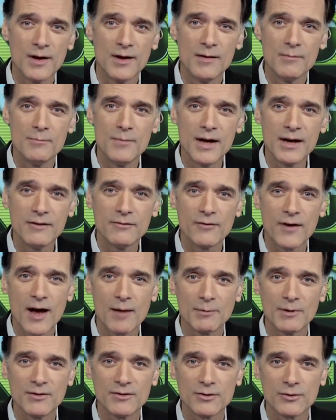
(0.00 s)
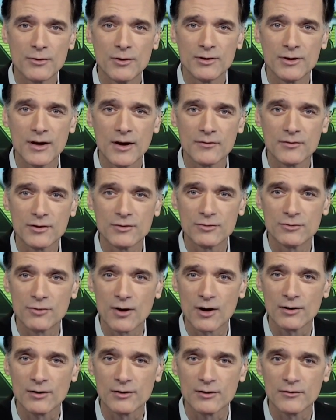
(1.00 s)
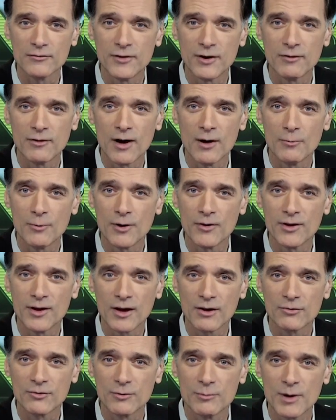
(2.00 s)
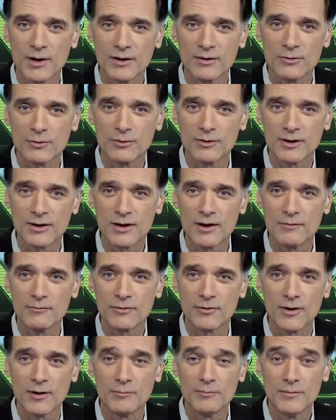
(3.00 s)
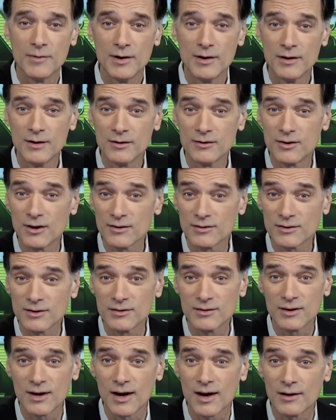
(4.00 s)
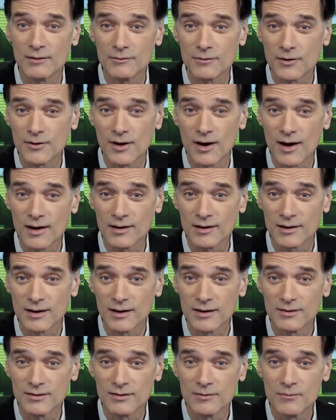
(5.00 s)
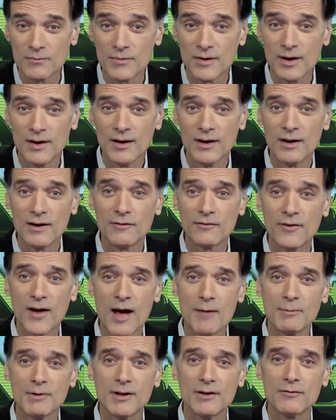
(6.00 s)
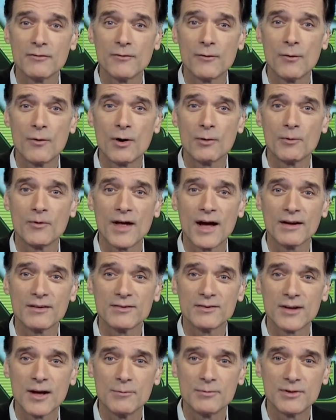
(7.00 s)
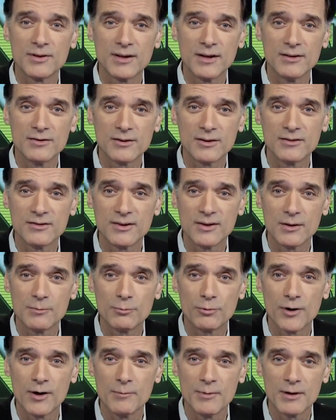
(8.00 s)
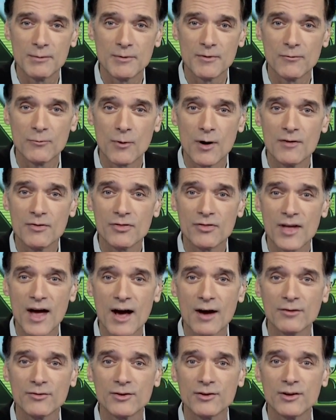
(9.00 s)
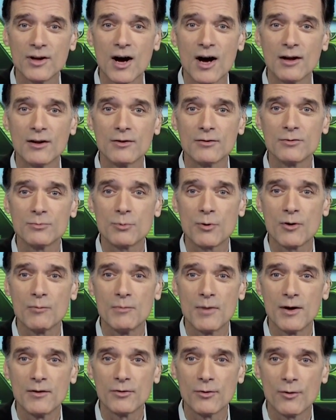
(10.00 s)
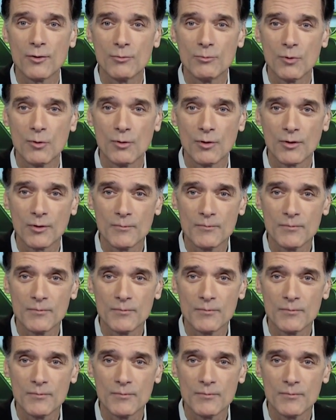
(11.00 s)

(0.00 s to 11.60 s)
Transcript: Many families are going to have to struggle to figure out where the extra money is going to come from just in time for the holidays. A family of four without subsidies could see a premium of $1,000 per month or more.